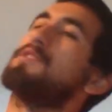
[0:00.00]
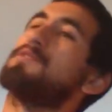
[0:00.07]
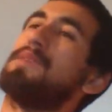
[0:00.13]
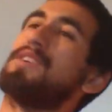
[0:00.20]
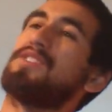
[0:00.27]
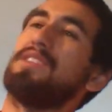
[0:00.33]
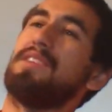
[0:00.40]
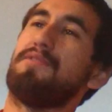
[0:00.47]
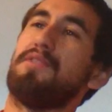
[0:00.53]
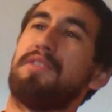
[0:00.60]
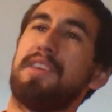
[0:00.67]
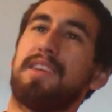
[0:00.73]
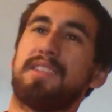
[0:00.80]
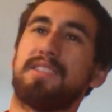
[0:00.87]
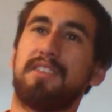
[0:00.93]
especially if you
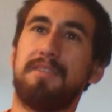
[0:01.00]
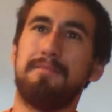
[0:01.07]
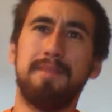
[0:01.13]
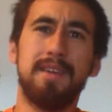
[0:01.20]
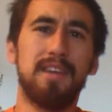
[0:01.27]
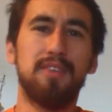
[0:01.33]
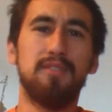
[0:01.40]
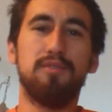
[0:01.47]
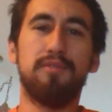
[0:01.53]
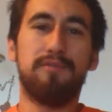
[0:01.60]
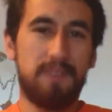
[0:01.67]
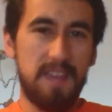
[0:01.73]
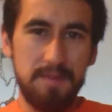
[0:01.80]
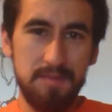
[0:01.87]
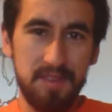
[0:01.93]
think it's going to make you
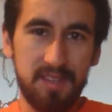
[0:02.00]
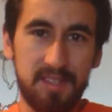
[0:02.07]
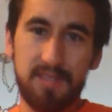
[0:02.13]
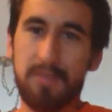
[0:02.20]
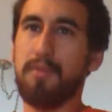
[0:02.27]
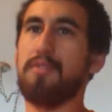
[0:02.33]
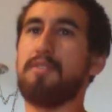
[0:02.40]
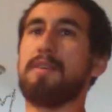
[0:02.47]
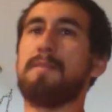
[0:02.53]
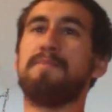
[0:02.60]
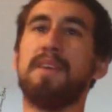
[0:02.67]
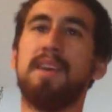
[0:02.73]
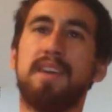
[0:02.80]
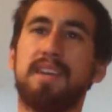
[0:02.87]
famous or